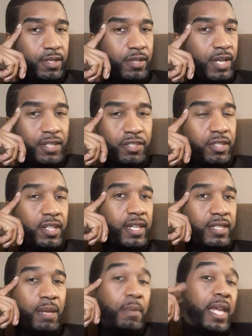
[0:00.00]
You're not just going to
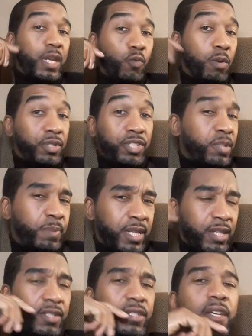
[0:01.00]
accept any woman just
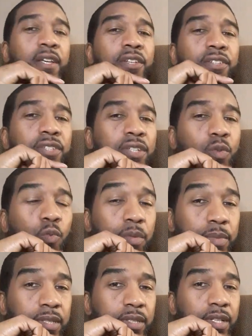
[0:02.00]
because she's a
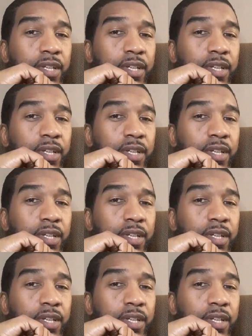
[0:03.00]
woman.